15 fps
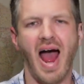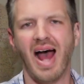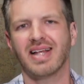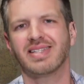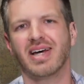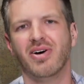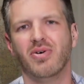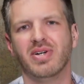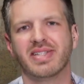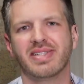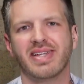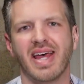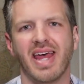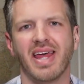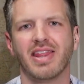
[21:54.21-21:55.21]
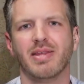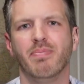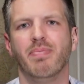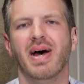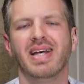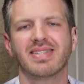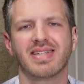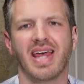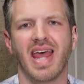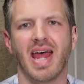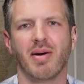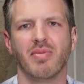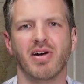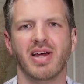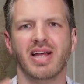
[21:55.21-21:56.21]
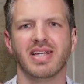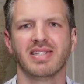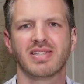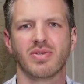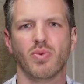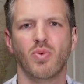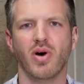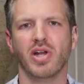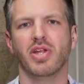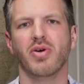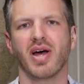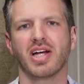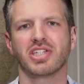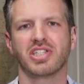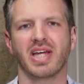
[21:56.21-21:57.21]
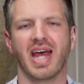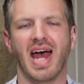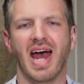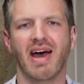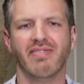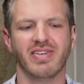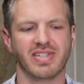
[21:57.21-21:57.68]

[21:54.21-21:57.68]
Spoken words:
As I always say, the best camera is the one you actually have.